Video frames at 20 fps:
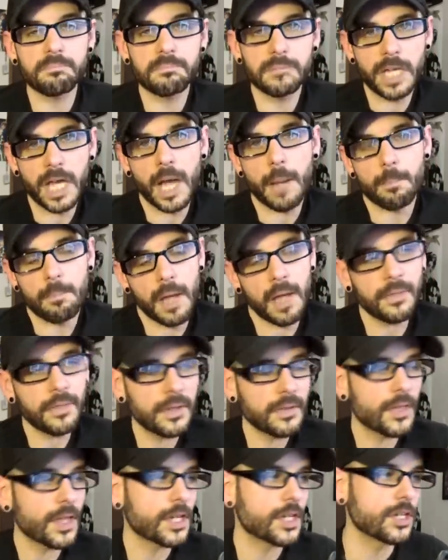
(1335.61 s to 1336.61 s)
Yeah, I
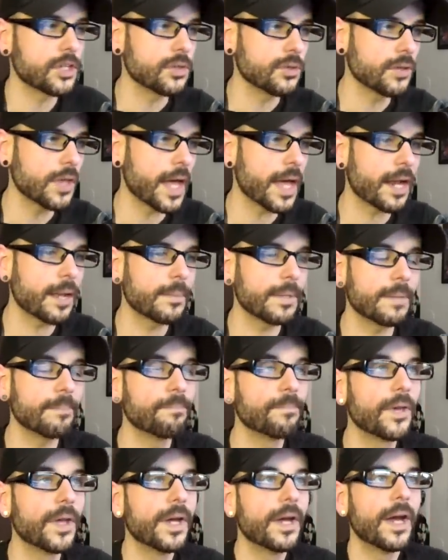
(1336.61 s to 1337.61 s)
think they could do that. I
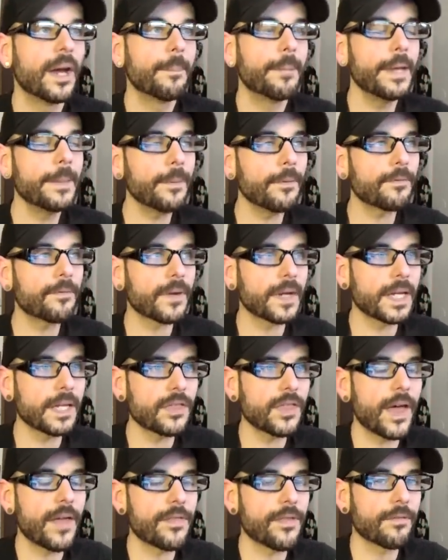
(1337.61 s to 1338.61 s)
mean, people
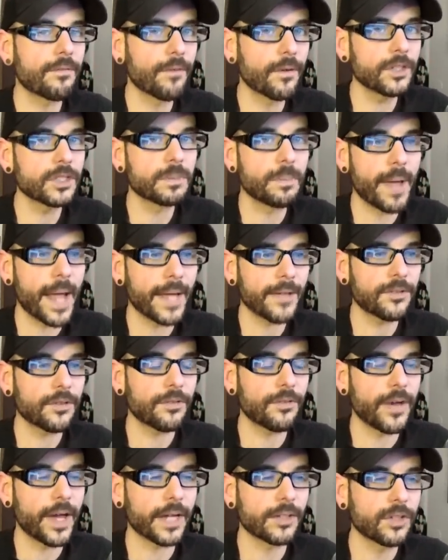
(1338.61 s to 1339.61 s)
forget that the first Mass
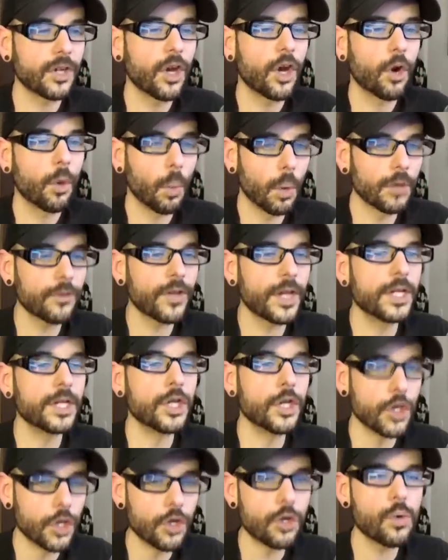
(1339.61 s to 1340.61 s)
Effect was a
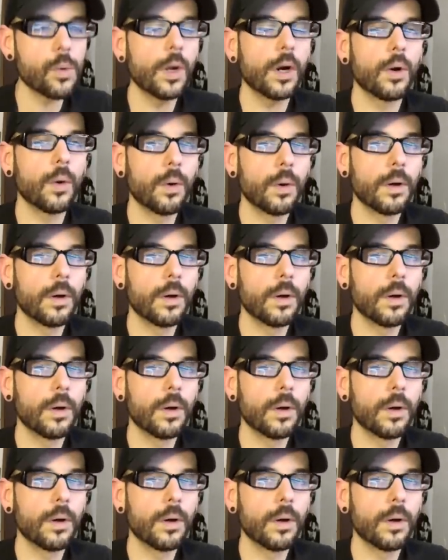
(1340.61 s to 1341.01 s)
new